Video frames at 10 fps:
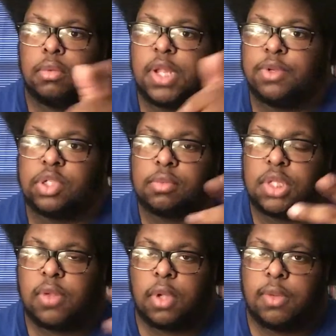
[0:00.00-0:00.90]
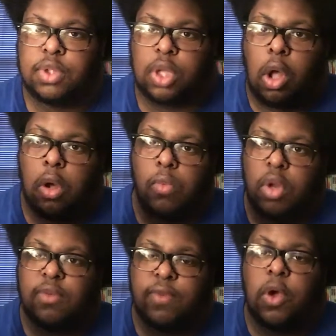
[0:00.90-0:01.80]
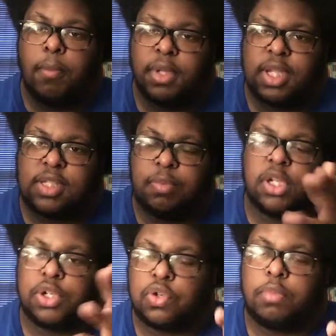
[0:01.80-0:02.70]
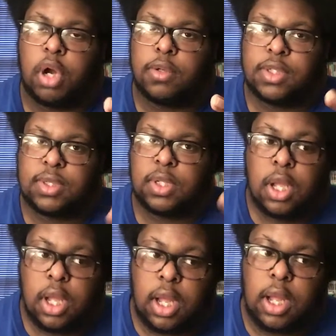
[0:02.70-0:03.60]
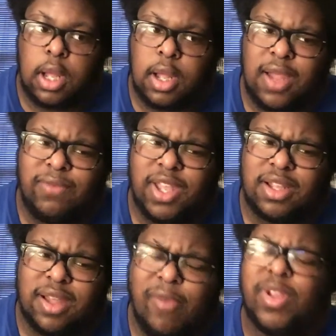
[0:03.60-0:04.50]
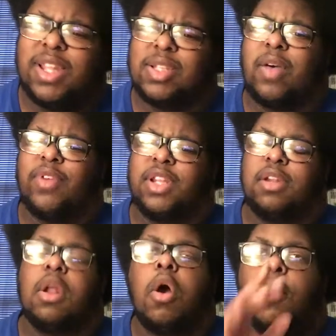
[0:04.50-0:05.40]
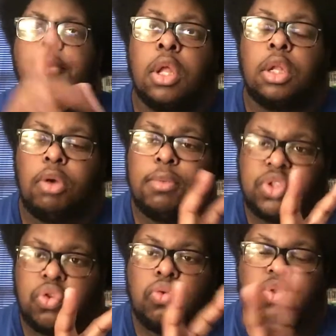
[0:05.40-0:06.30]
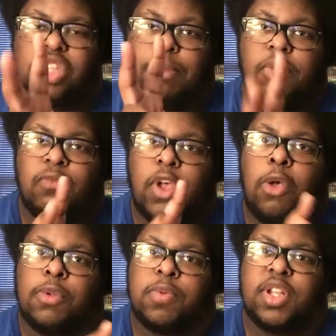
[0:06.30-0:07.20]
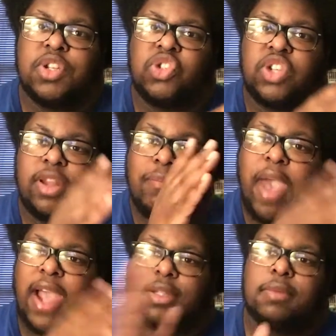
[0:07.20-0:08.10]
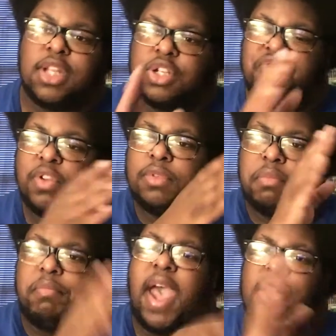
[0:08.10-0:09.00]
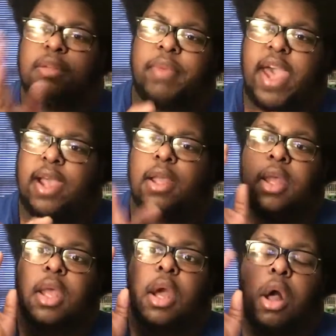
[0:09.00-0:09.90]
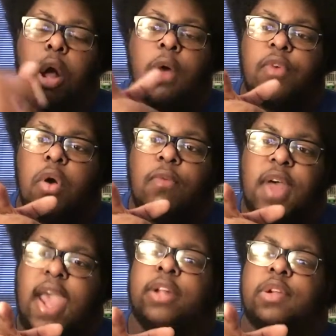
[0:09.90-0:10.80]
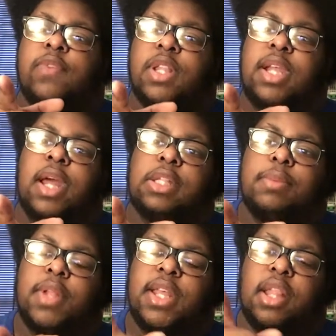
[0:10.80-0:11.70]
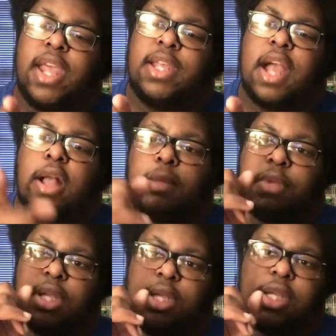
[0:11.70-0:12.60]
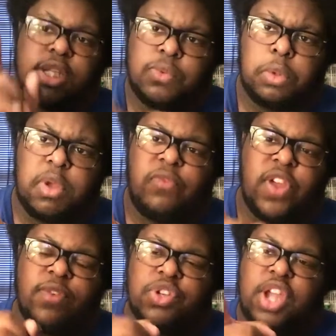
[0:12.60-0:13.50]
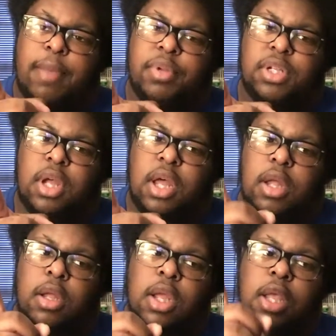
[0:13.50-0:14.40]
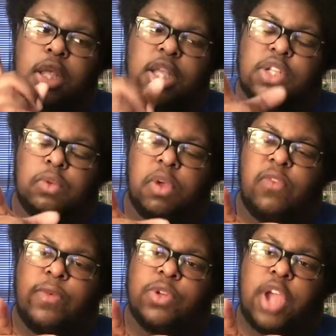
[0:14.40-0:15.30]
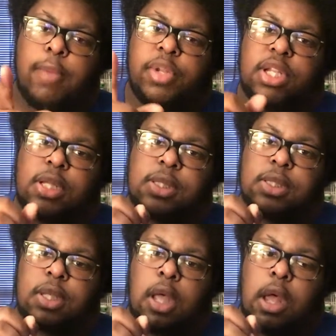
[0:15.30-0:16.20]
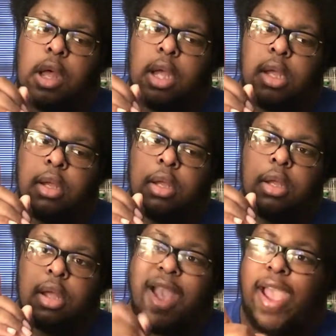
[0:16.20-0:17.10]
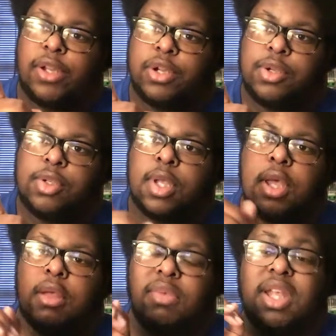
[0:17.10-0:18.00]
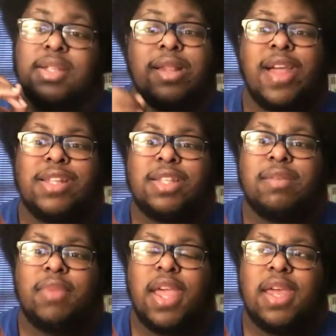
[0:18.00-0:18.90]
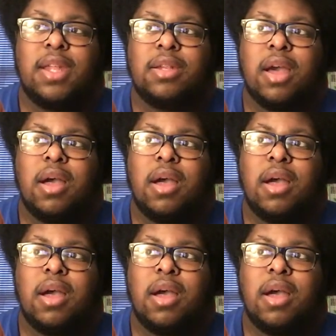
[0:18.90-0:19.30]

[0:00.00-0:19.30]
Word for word: it was all one film, but they split into 2 parts. I think that's how they did. No, it was 2 separate films, but they just did it back to, they just filmed them back to back. Although the actor that they got to play Light Yagami, he's one of my favorite Japanese actors, because I liked him in